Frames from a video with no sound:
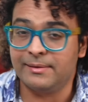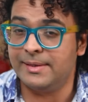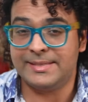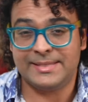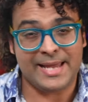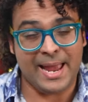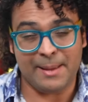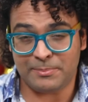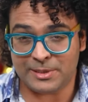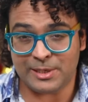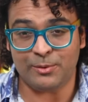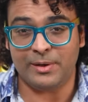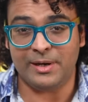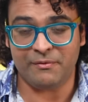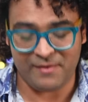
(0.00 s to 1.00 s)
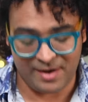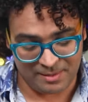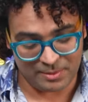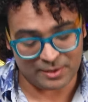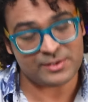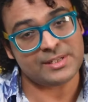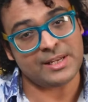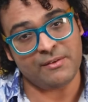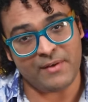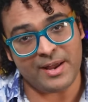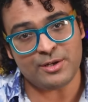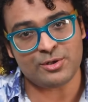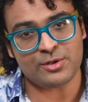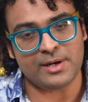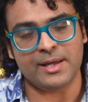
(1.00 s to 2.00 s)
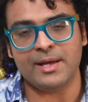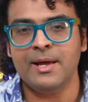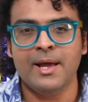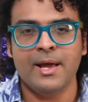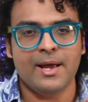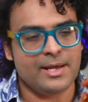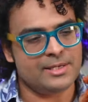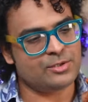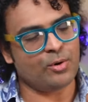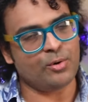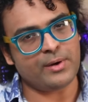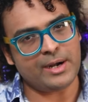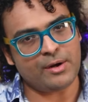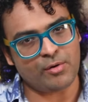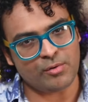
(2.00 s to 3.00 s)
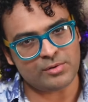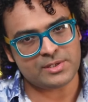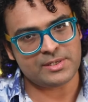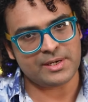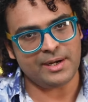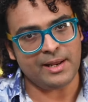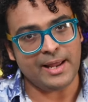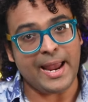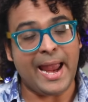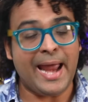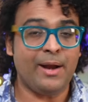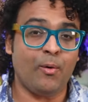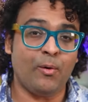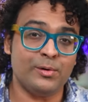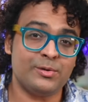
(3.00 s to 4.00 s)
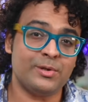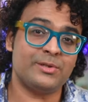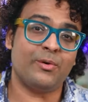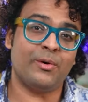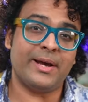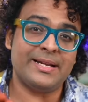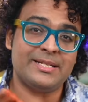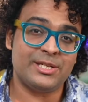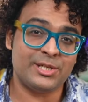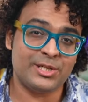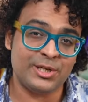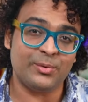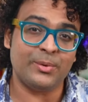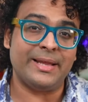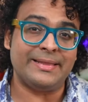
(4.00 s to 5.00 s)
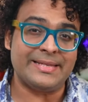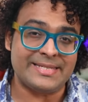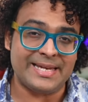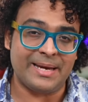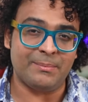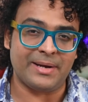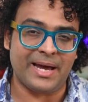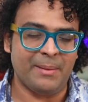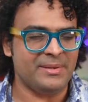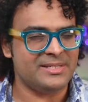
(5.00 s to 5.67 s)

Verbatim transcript: it's absolutely fine, because eventually it's going to get roasted and also it's going to get stewed at the same time.